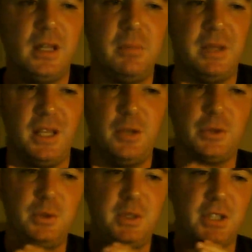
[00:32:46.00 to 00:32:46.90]
They'd be
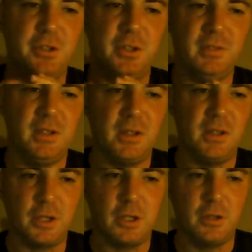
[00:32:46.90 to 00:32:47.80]
equal to each other, even if they
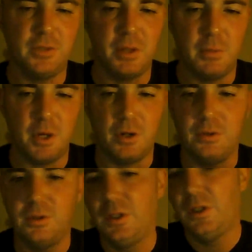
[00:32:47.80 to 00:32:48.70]
were curved on a ball.